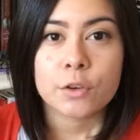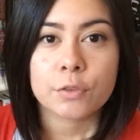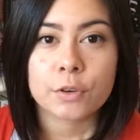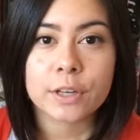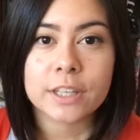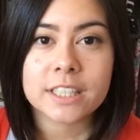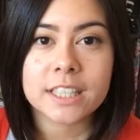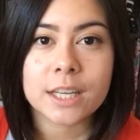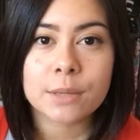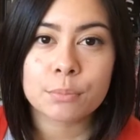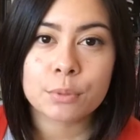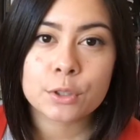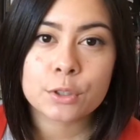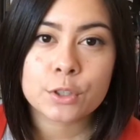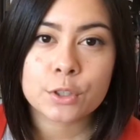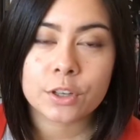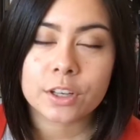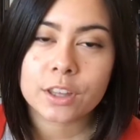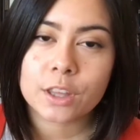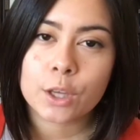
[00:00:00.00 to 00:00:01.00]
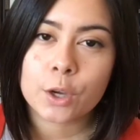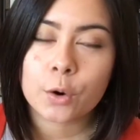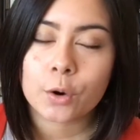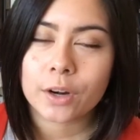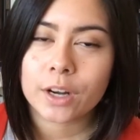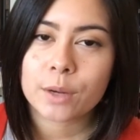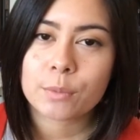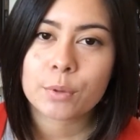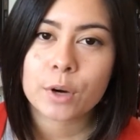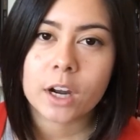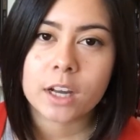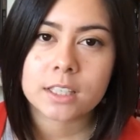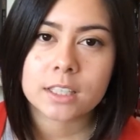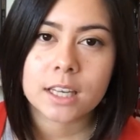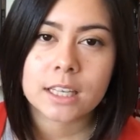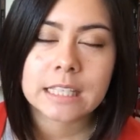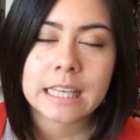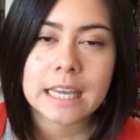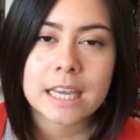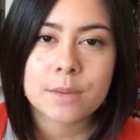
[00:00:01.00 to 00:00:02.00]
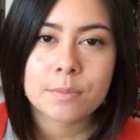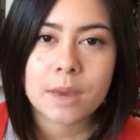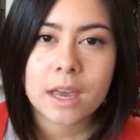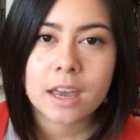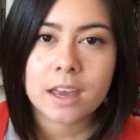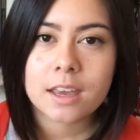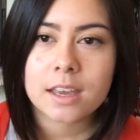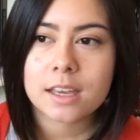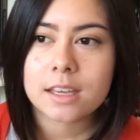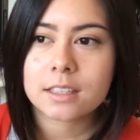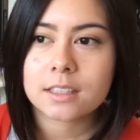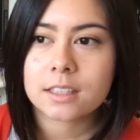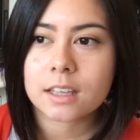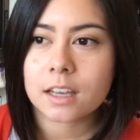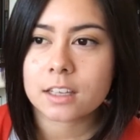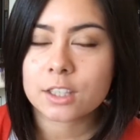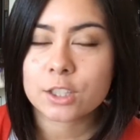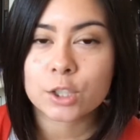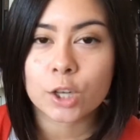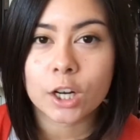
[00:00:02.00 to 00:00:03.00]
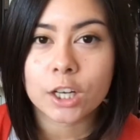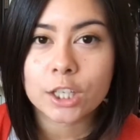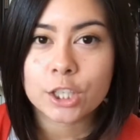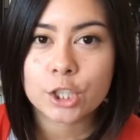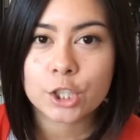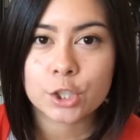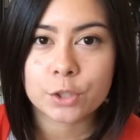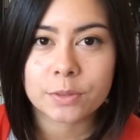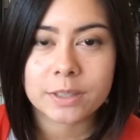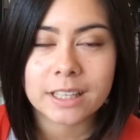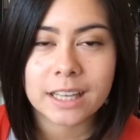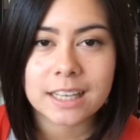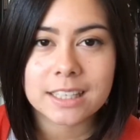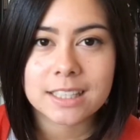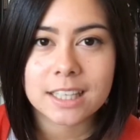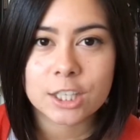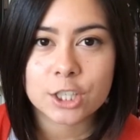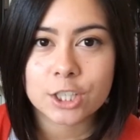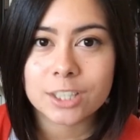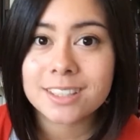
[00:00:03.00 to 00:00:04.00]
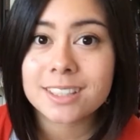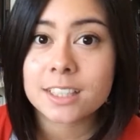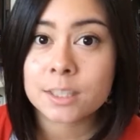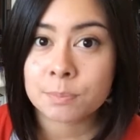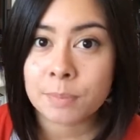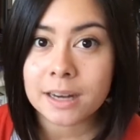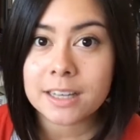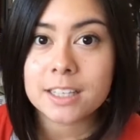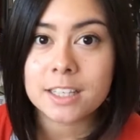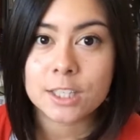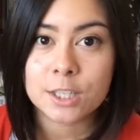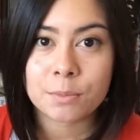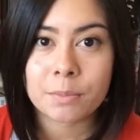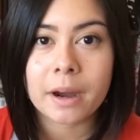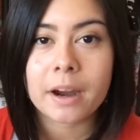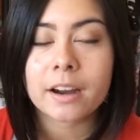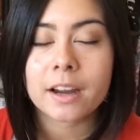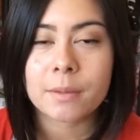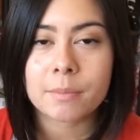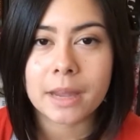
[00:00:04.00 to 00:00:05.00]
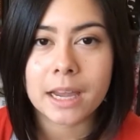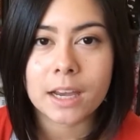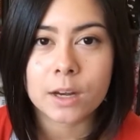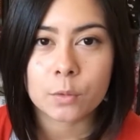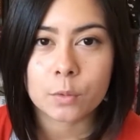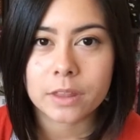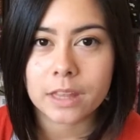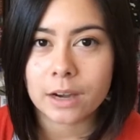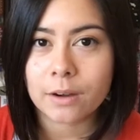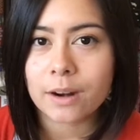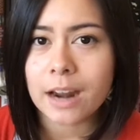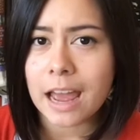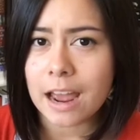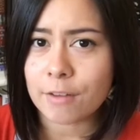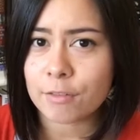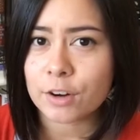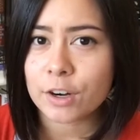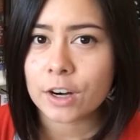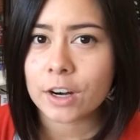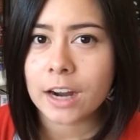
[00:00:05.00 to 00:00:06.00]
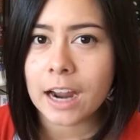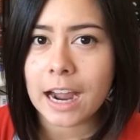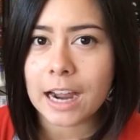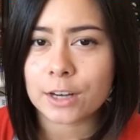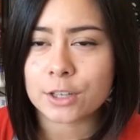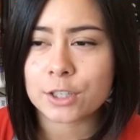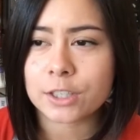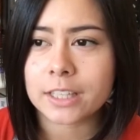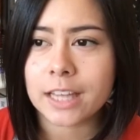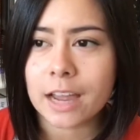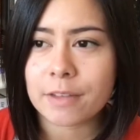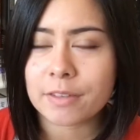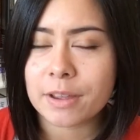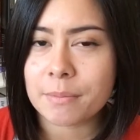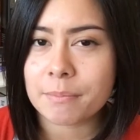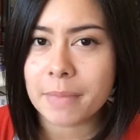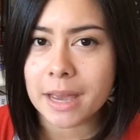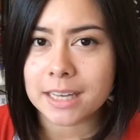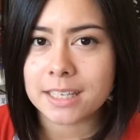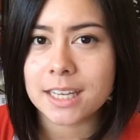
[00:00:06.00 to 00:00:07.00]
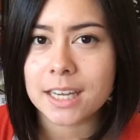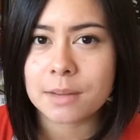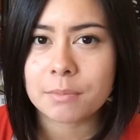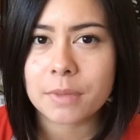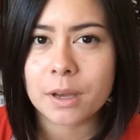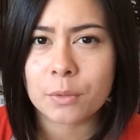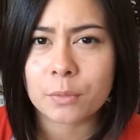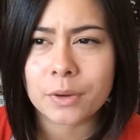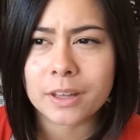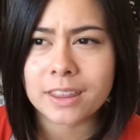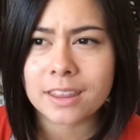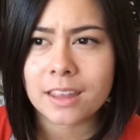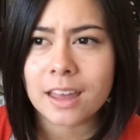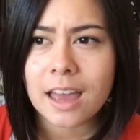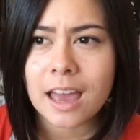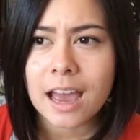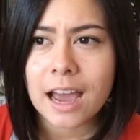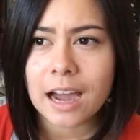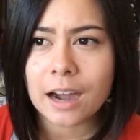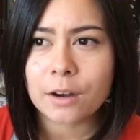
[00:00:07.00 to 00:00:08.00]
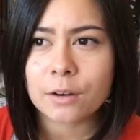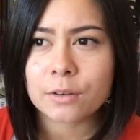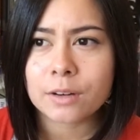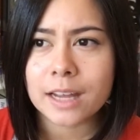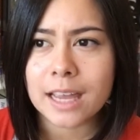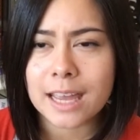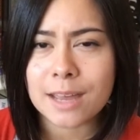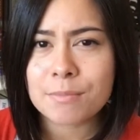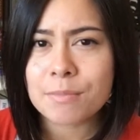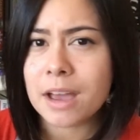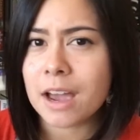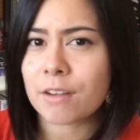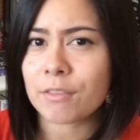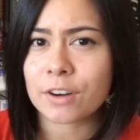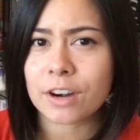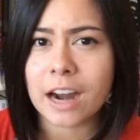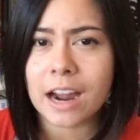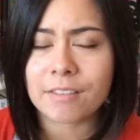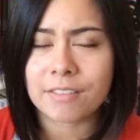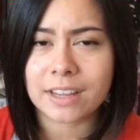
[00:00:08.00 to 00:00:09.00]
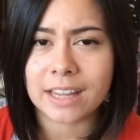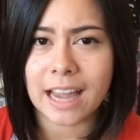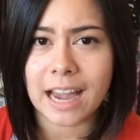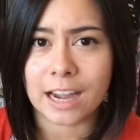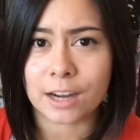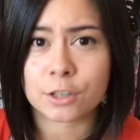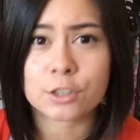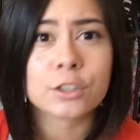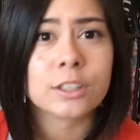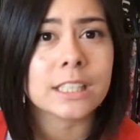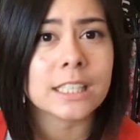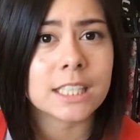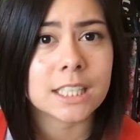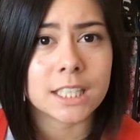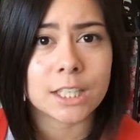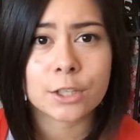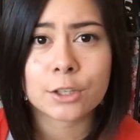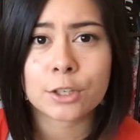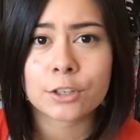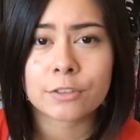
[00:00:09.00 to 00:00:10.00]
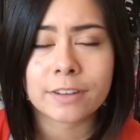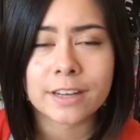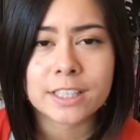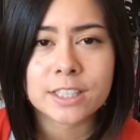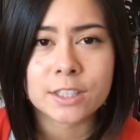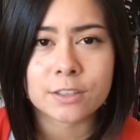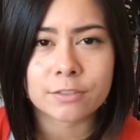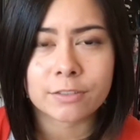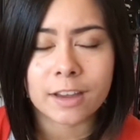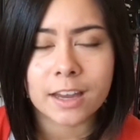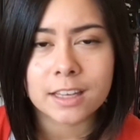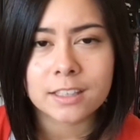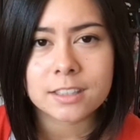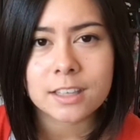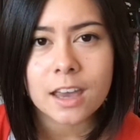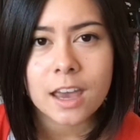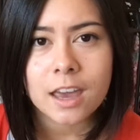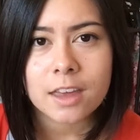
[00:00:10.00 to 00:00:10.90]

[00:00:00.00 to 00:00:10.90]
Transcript: For example, during the courting process, Hime is astonished to realize that she's expected to marry a man without ever actually having met him and with without him ever having actually seen her face to face.